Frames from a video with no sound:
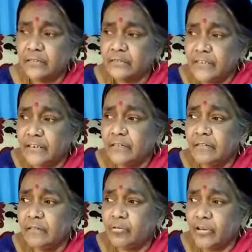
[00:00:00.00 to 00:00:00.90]

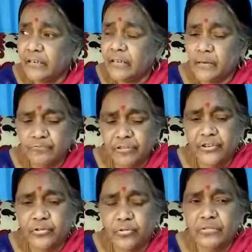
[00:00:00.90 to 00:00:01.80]
Then when we
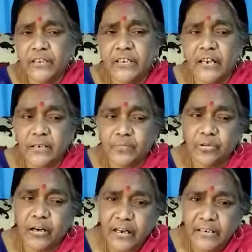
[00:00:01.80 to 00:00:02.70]
know that
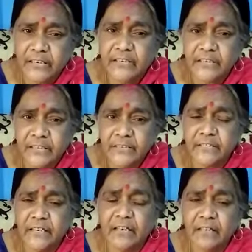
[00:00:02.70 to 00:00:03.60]

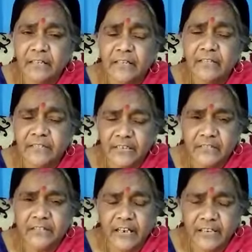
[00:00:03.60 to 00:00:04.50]
carbohydrates are, that
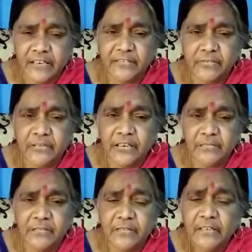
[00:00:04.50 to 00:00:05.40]
is the hydrates of
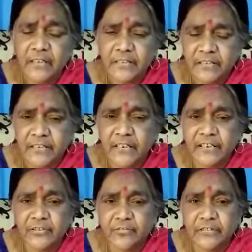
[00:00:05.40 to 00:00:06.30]
carbon,
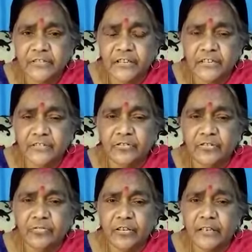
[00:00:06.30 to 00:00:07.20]
saccharide unit
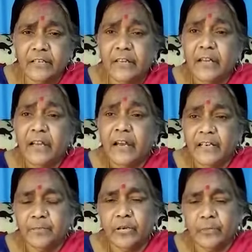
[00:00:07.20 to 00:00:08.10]
CN,
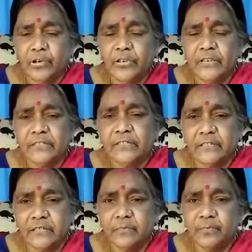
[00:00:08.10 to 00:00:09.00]
and
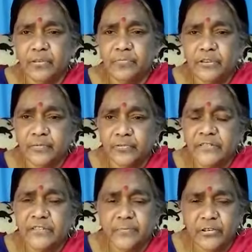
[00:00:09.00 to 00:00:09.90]
polymer of
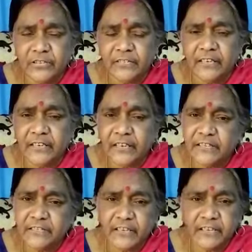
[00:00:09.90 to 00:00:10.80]
which is
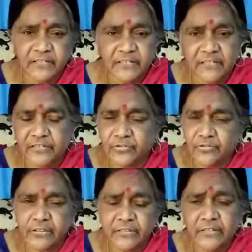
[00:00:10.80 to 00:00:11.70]
polysaccharide, starch
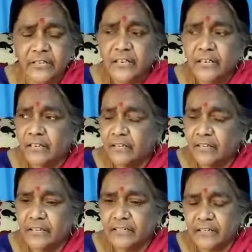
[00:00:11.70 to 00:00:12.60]
storage
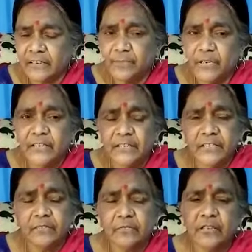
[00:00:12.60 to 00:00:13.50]
in green plants,
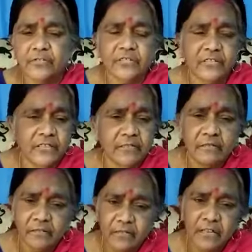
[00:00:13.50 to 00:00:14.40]
and glycogen in
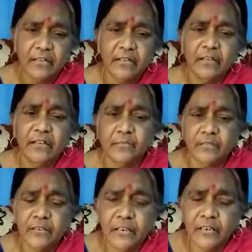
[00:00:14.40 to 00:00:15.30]

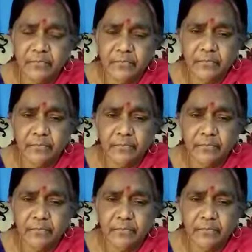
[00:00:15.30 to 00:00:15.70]
animal and